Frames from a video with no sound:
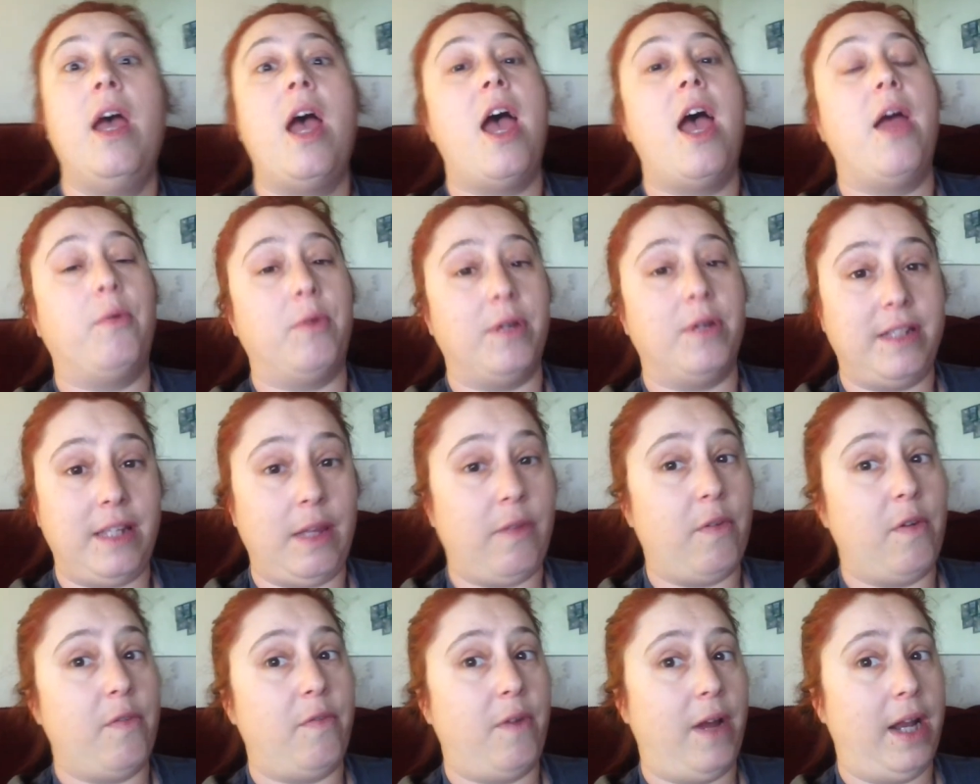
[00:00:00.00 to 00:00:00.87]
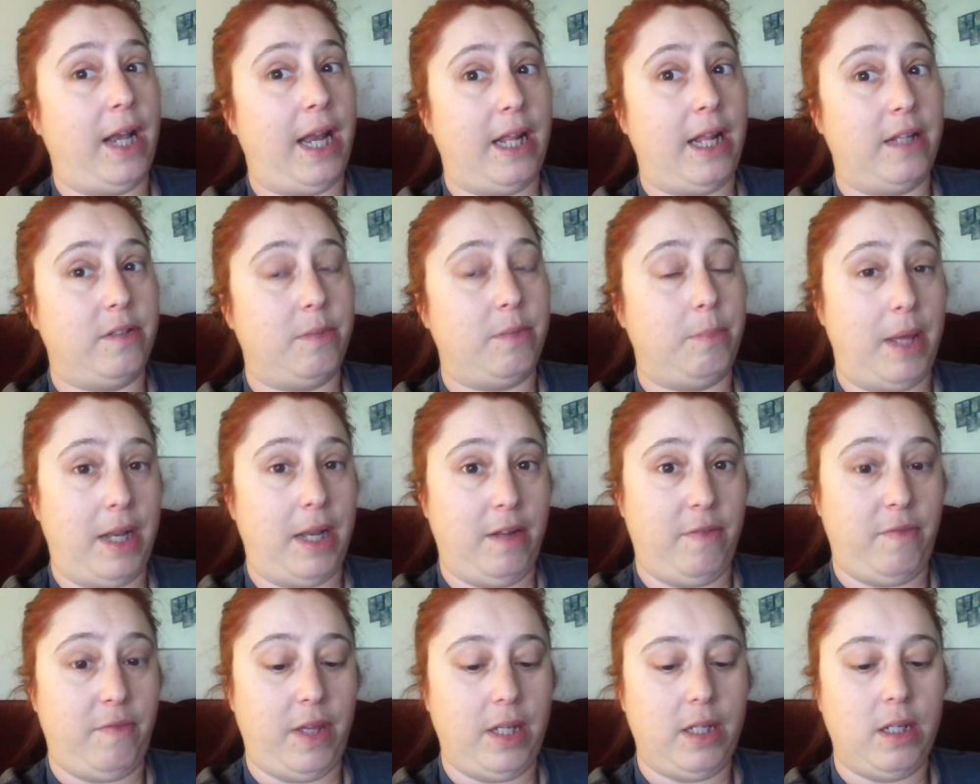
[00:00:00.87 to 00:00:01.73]
and receive a finance
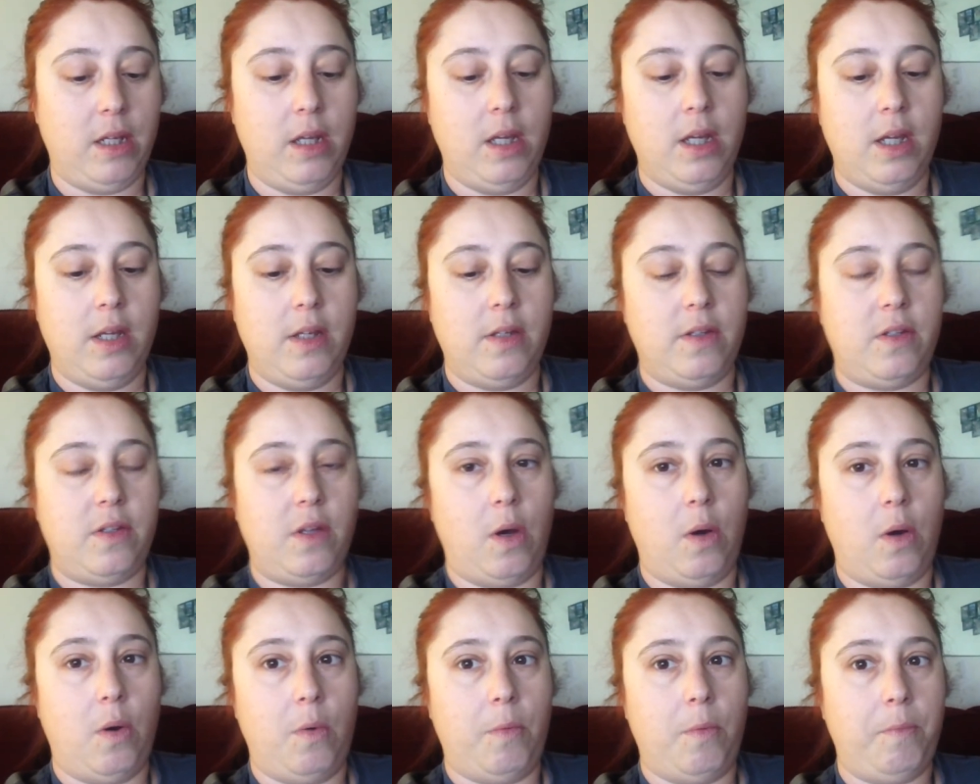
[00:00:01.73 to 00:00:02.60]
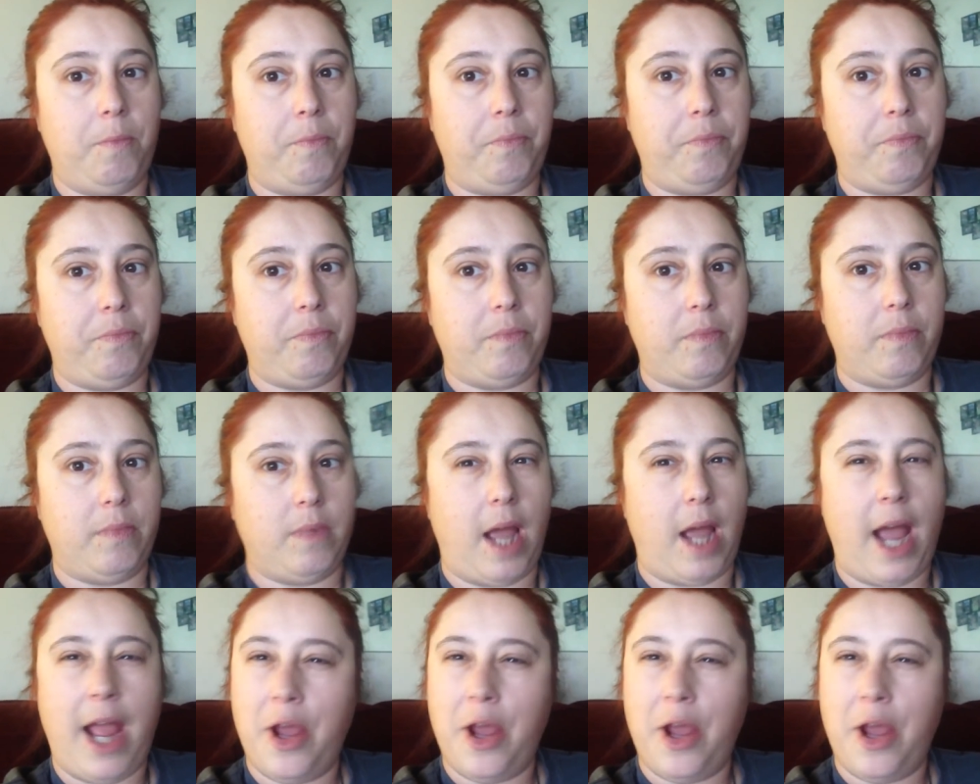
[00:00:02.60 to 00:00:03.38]
benefit. So I